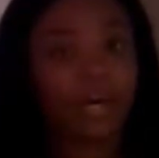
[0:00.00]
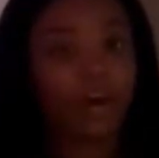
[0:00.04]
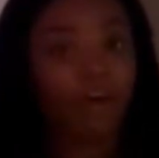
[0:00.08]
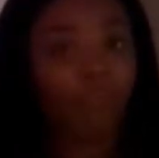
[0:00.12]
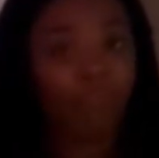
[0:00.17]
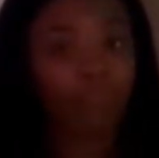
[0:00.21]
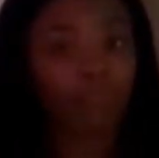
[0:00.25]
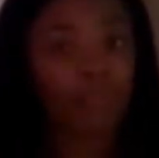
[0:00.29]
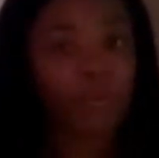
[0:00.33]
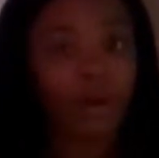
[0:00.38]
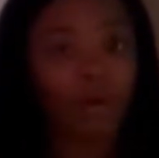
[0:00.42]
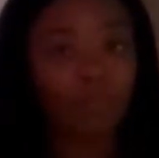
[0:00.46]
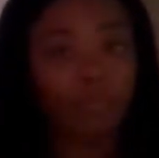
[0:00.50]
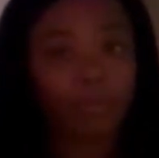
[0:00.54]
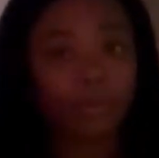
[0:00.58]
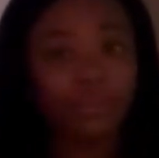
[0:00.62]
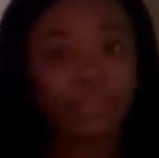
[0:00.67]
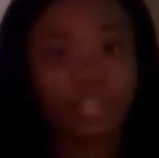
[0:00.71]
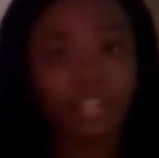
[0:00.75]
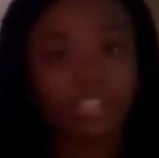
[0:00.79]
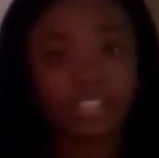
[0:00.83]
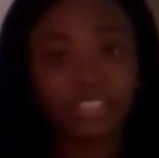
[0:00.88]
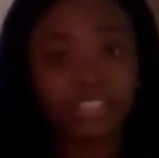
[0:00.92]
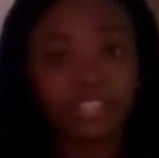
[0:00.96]
overall
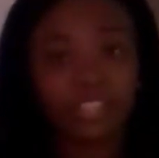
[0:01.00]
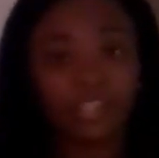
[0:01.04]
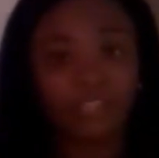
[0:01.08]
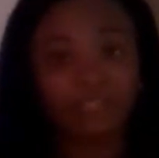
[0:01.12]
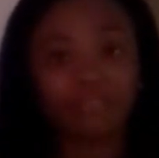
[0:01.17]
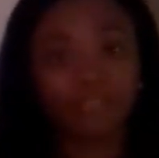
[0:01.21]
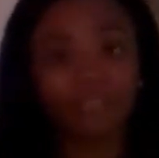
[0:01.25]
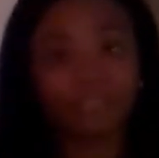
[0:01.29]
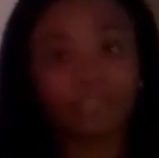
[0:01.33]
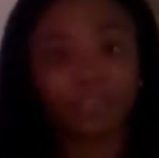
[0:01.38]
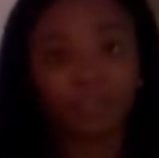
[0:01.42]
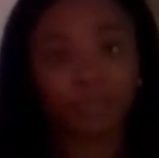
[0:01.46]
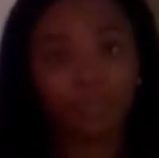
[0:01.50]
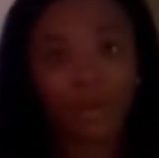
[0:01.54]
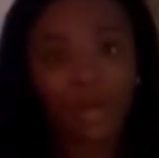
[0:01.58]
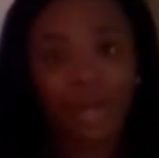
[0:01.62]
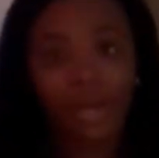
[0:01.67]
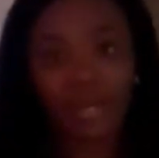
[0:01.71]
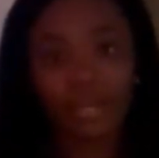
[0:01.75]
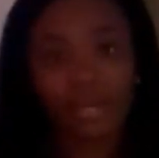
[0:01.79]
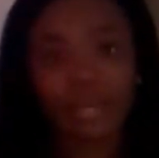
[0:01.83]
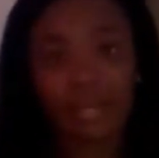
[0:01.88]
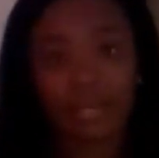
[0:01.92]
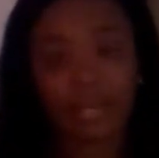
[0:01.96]
production of
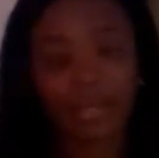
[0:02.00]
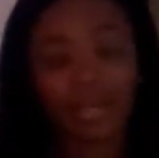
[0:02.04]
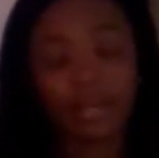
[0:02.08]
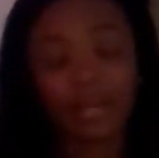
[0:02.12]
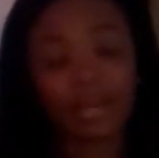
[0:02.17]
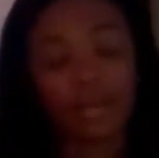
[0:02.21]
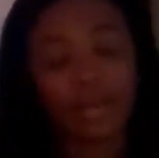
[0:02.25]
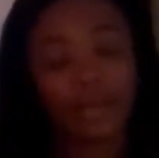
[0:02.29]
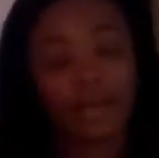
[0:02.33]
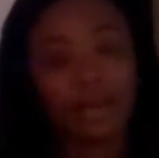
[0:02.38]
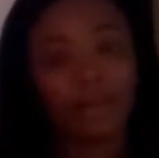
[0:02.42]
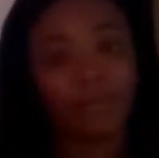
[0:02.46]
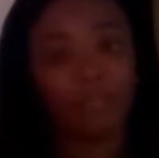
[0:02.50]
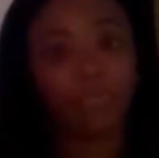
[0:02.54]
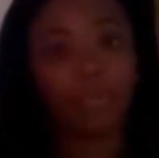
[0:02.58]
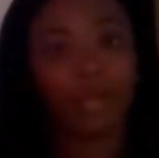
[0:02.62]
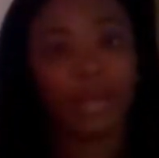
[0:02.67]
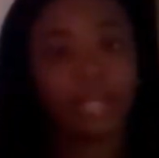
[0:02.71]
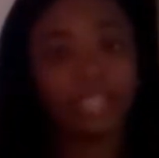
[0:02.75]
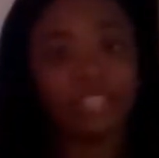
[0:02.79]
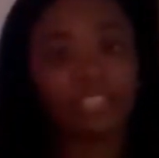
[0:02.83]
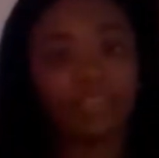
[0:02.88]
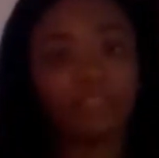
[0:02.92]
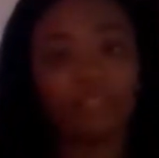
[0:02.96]
glutamate
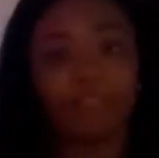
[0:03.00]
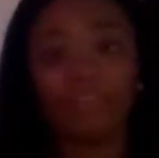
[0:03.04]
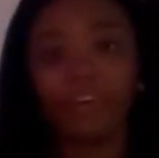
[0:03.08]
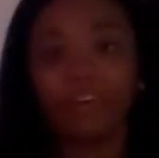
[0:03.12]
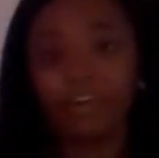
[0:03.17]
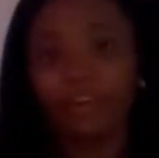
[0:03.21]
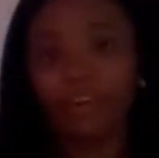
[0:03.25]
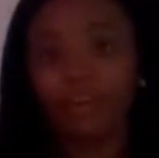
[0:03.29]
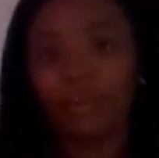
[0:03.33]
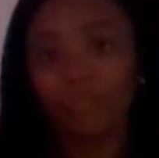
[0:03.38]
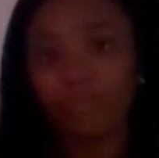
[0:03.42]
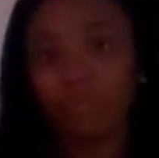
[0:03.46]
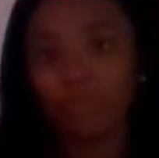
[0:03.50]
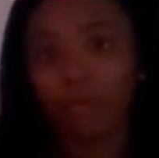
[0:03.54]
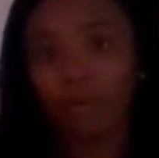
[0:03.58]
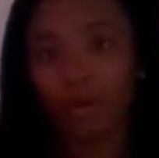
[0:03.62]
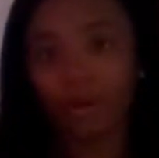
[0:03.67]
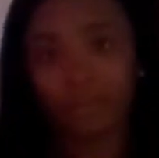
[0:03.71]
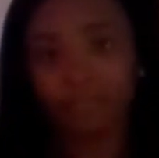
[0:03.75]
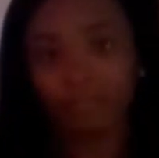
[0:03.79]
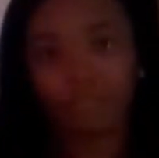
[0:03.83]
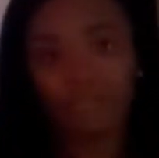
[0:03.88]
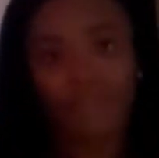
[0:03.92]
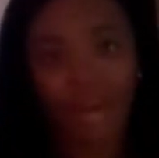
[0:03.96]
plays a very
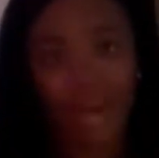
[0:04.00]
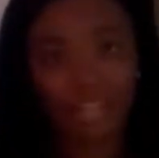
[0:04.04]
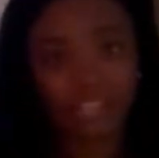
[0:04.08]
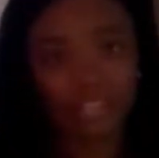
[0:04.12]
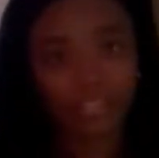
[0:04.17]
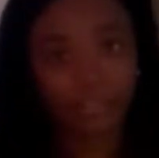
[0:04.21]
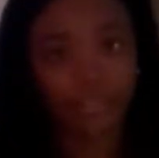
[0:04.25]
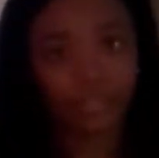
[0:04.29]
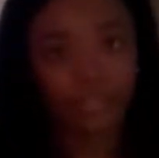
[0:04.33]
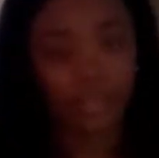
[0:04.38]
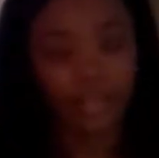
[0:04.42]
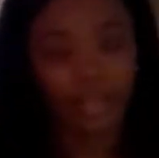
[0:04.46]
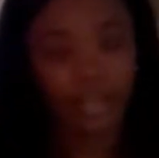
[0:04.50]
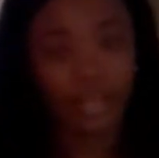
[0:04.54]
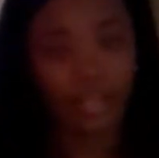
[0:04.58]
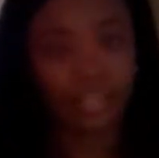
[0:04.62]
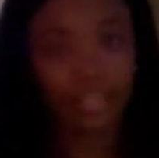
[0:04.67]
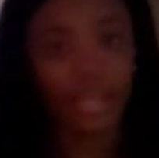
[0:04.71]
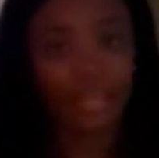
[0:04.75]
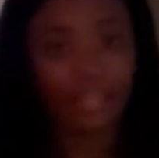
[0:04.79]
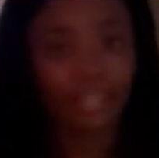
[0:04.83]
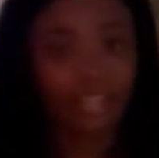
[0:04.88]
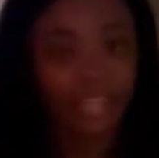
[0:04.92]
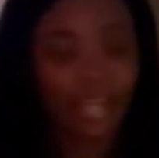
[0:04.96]
important factor
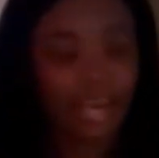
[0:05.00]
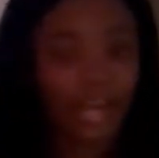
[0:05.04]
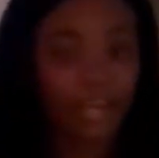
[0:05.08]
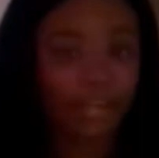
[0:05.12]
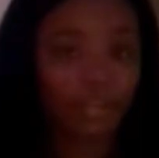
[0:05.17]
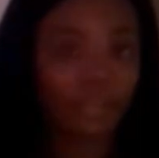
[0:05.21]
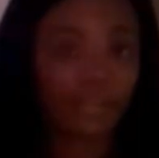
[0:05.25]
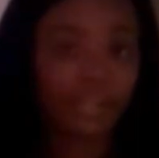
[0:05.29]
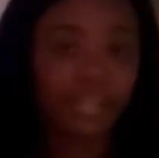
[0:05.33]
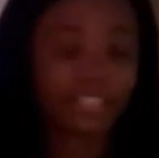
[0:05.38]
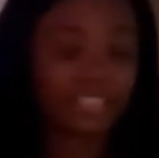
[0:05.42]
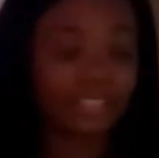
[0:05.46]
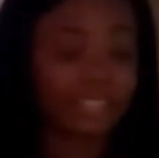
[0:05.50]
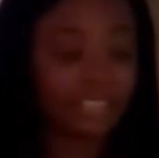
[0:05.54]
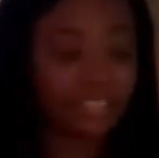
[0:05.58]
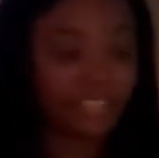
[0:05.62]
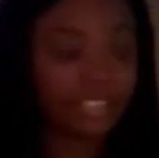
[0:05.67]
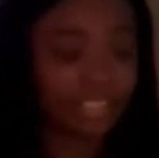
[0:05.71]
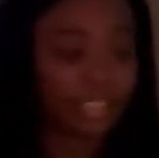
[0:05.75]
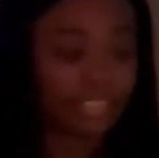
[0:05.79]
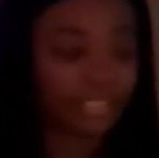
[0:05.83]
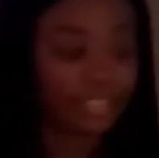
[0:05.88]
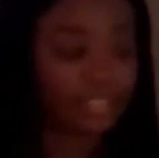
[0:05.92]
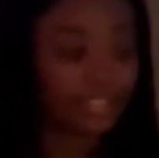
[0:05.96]
in the ALS
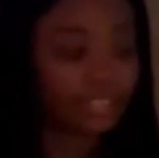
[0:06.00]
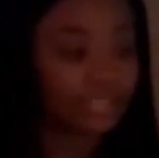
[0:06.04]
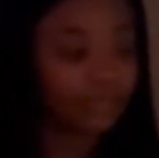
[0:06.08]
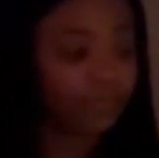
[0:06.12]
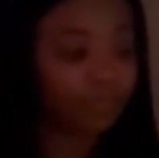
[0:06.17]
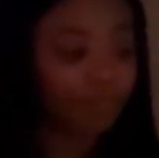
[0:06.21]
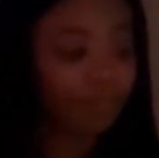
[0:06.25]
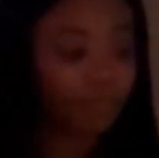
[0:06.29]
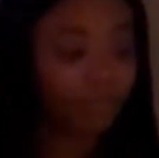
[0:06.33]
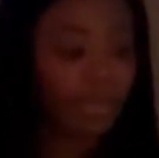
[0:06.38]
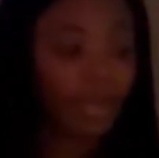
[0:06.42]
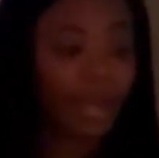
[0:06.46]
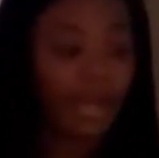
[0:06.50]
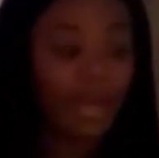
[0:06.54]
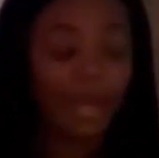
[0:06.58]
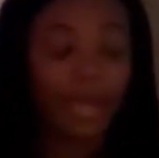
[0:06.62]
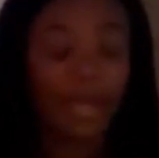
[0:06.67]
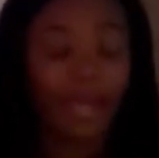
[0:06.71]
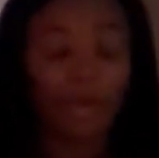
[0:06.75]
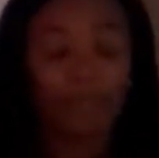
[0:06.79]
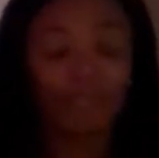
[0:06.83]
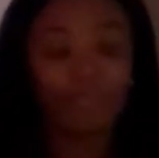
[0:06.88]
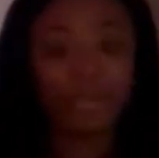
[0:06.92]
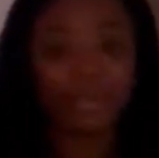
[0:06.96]
disease.
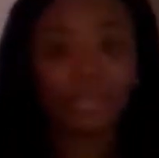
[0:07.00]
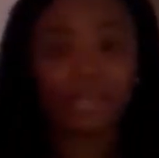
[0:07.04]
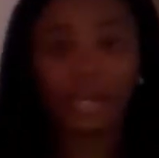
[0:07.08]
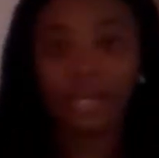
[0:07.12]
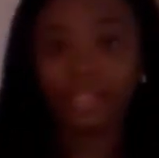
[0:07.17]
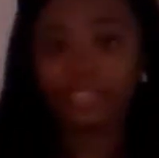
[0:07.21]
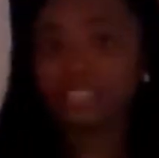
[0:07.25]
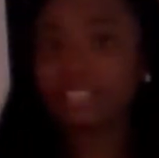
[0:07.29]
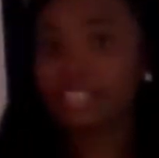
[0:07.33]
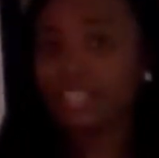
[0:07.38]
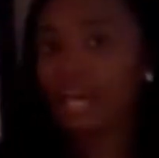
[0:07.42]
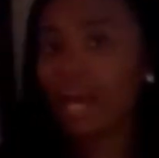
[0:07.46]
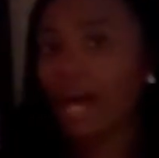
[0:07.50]
And because the